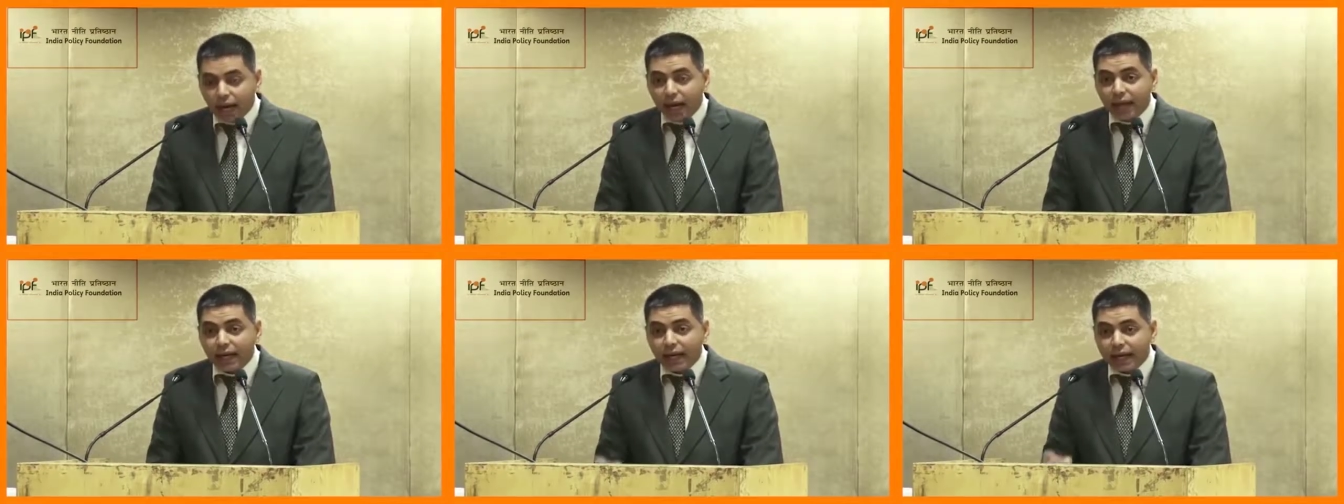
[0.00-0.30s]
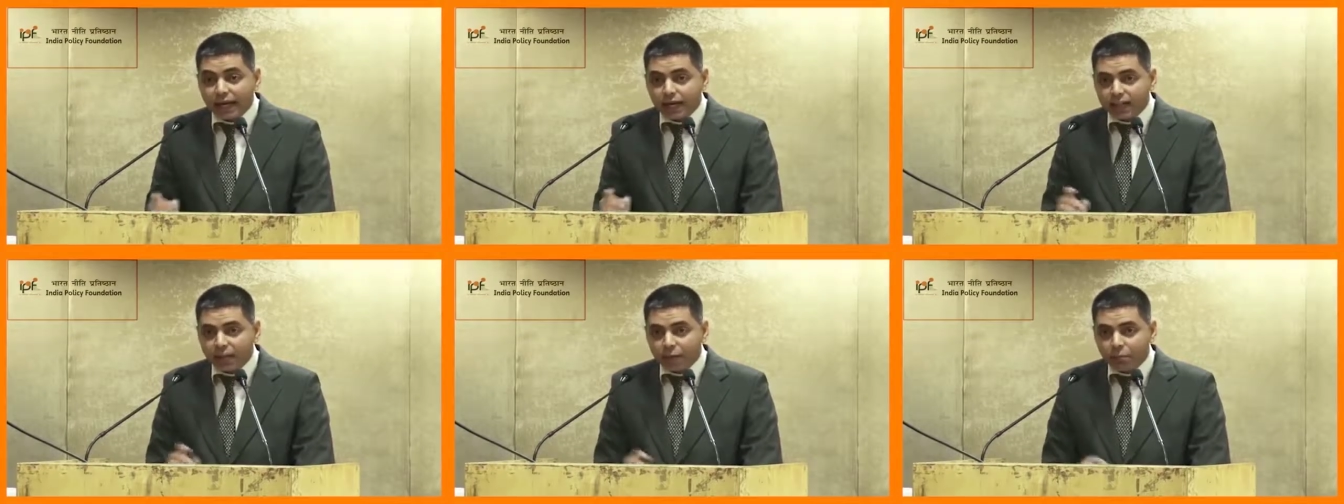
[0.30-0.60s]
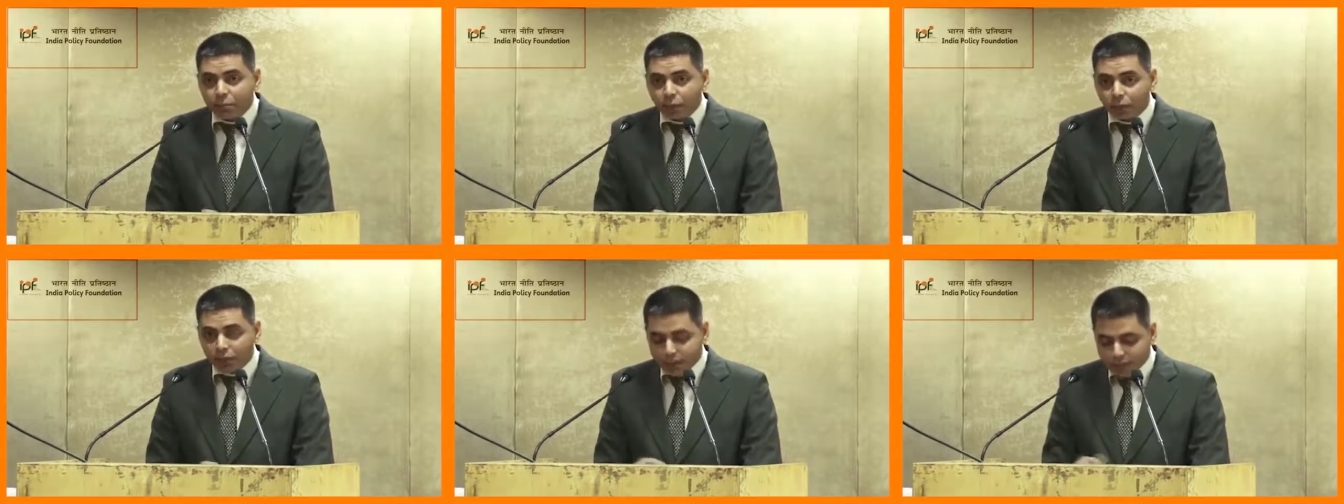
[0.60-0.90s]
Unlike
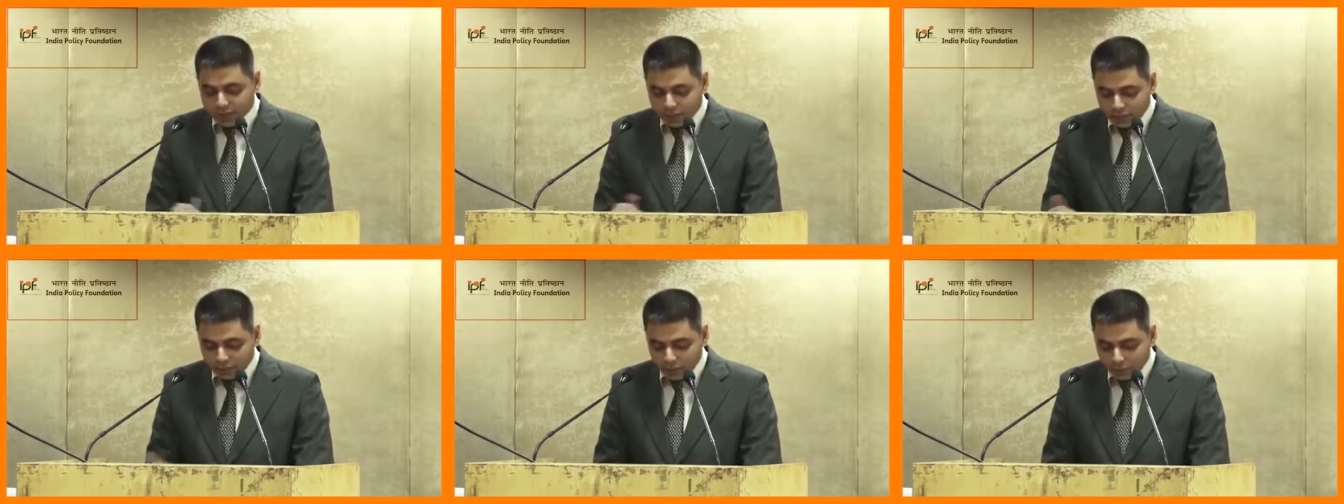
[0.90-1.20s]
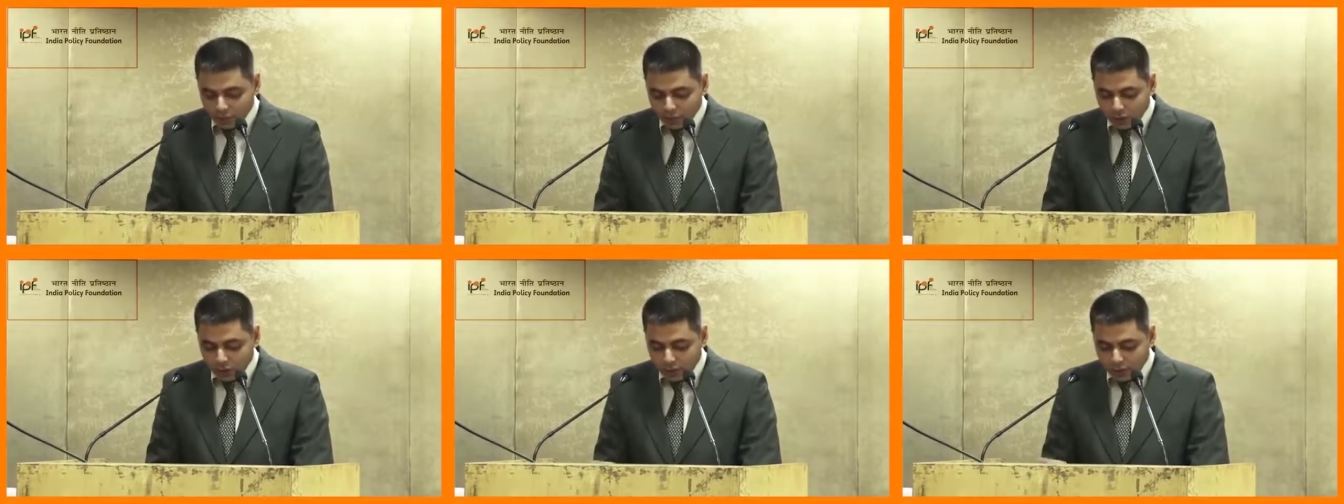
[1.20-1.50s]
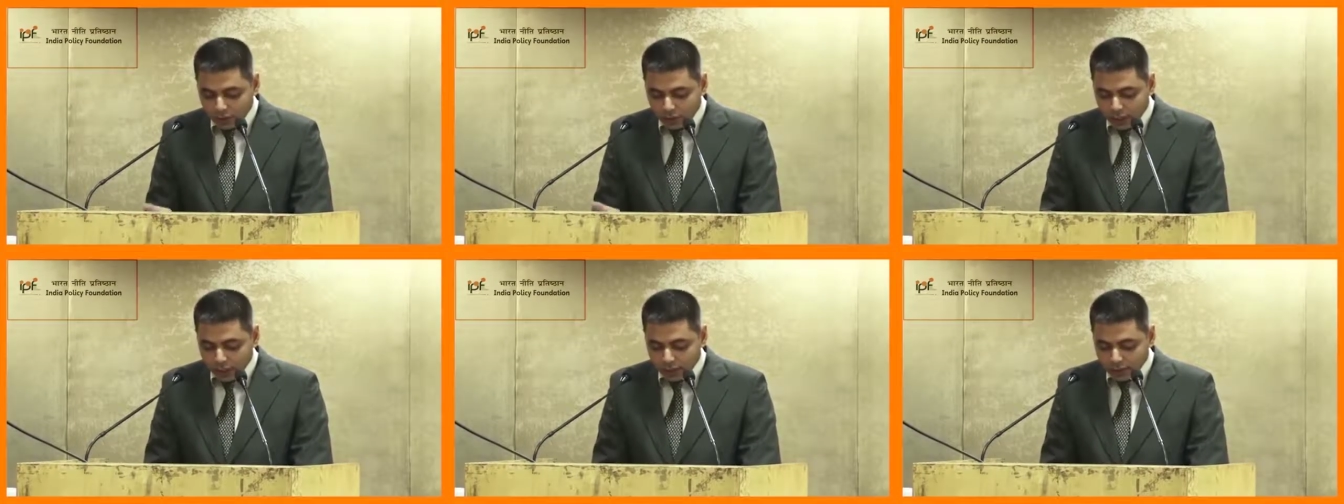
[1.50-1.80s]
their policy for
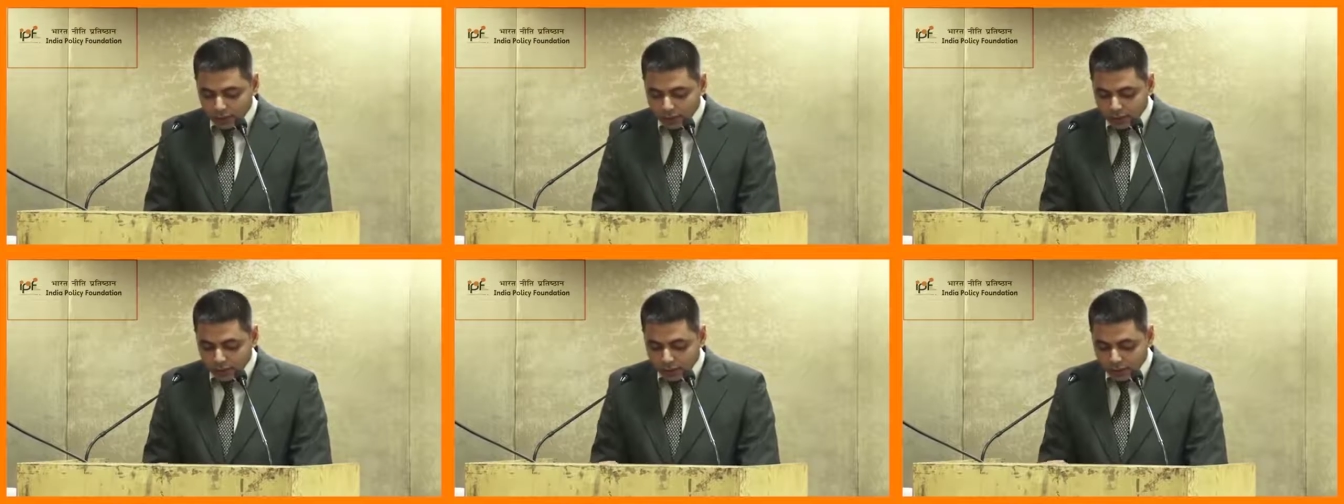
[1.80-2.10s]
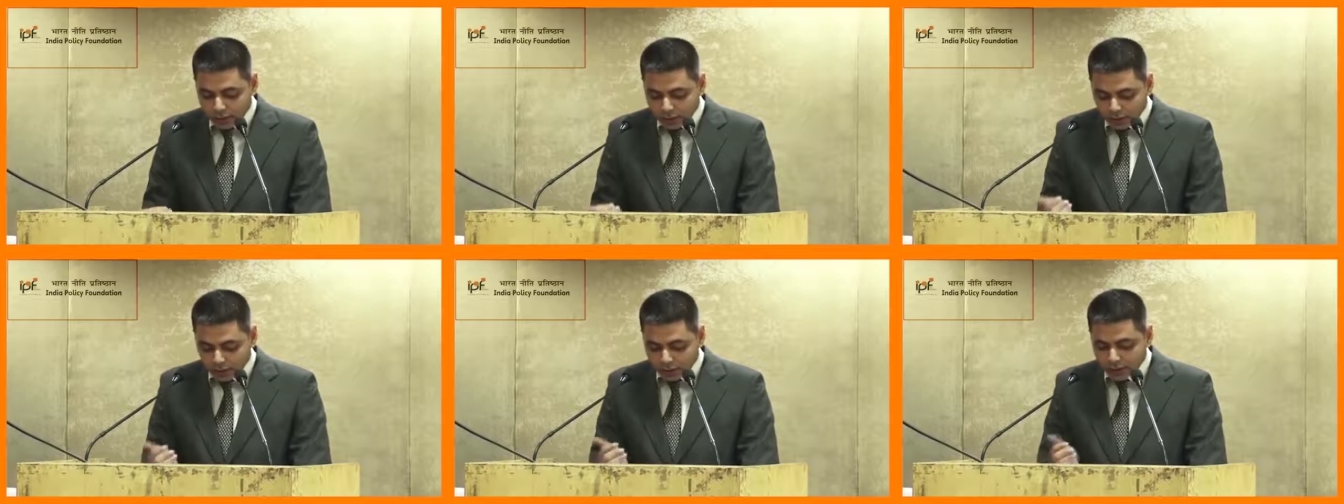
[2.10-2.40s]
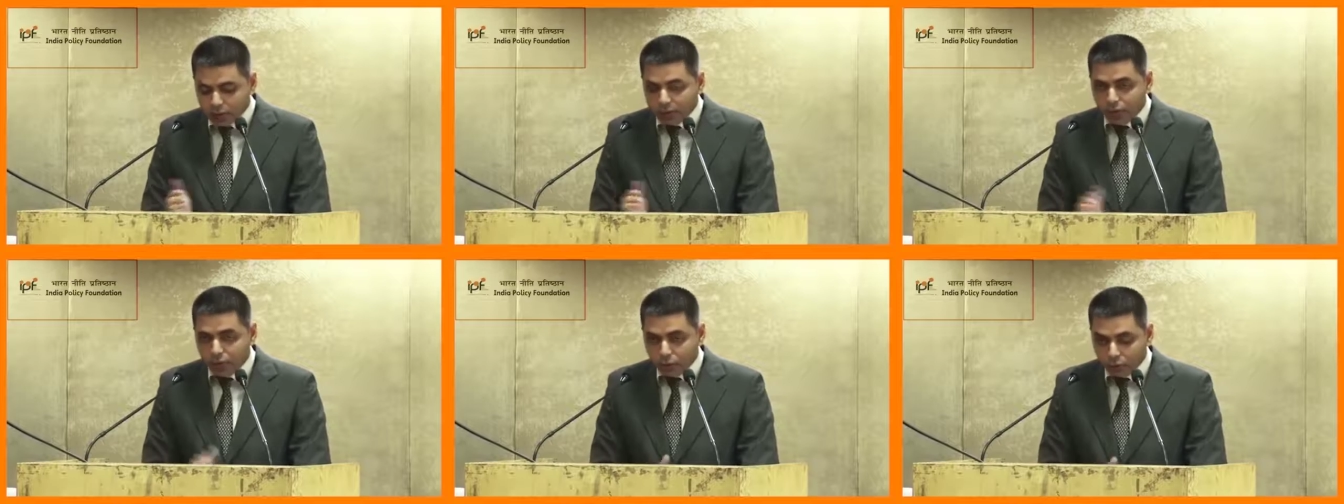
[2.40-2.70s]
other
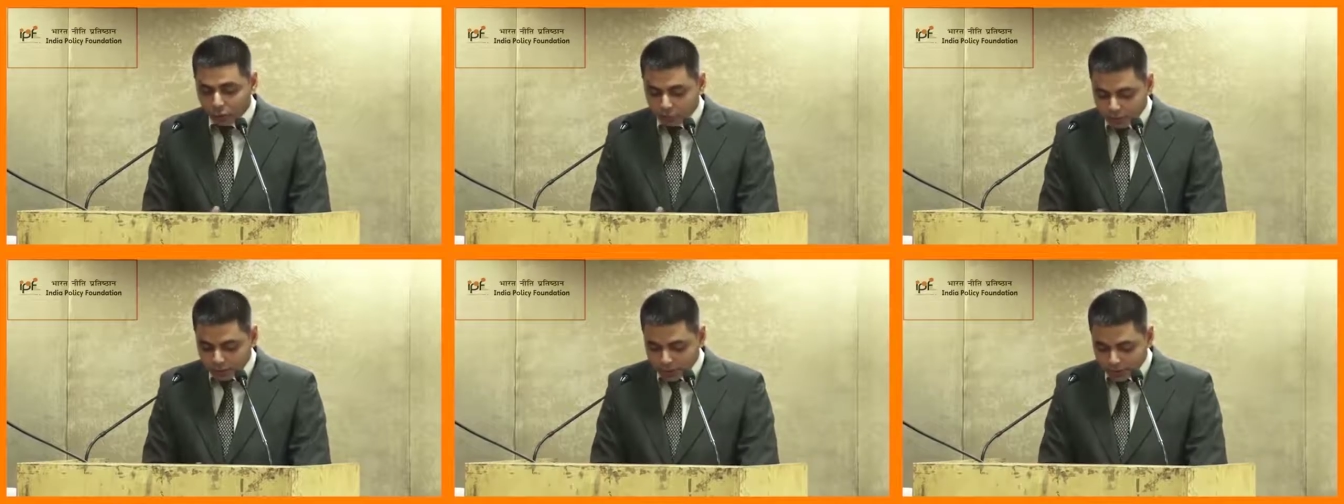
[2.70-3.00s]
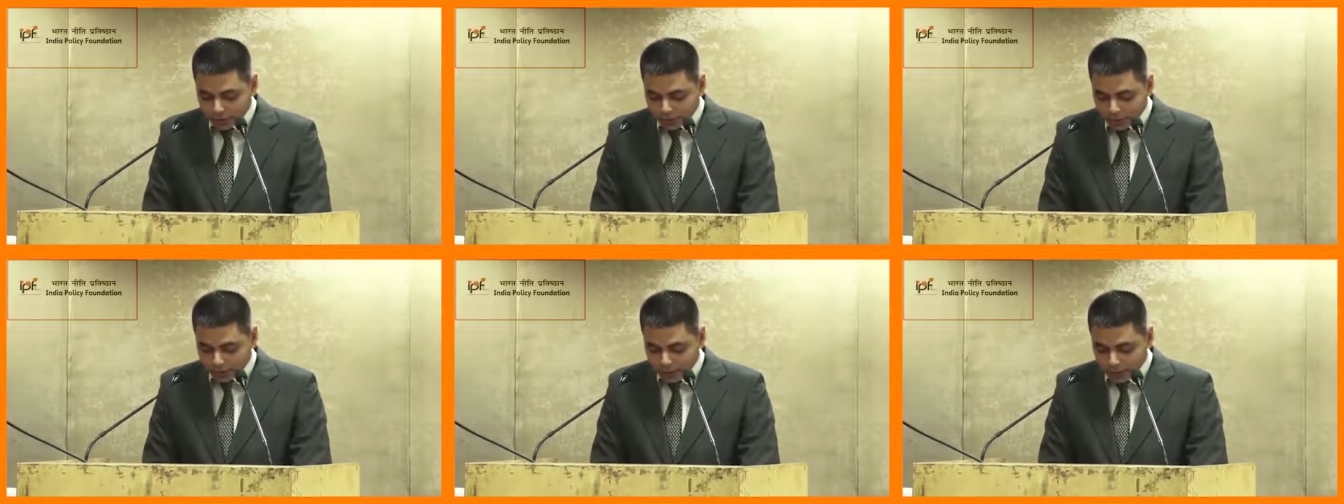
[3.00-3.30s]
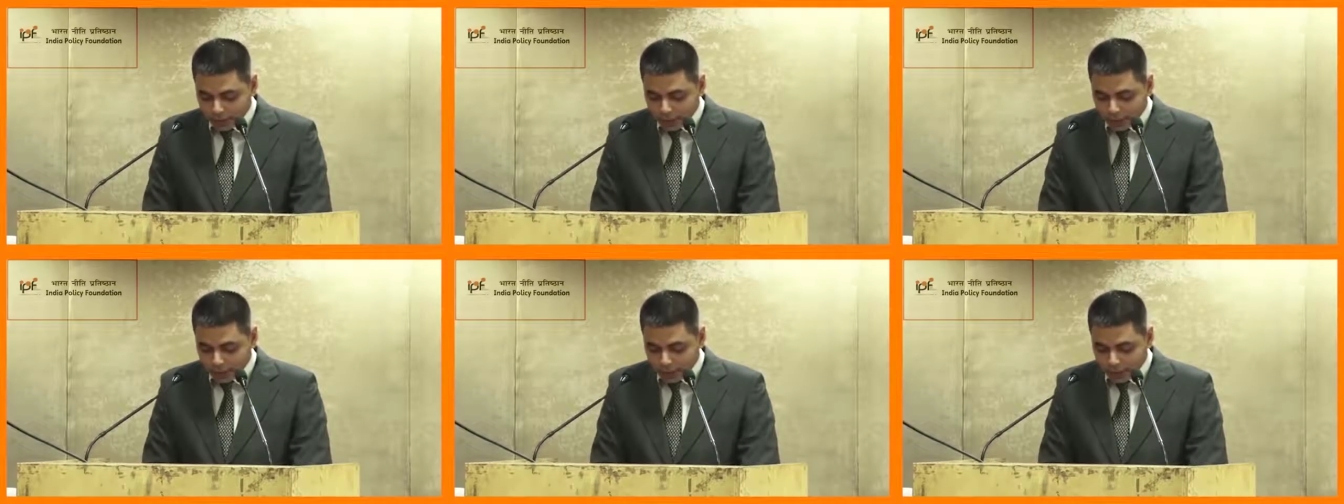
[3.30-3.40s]
groups,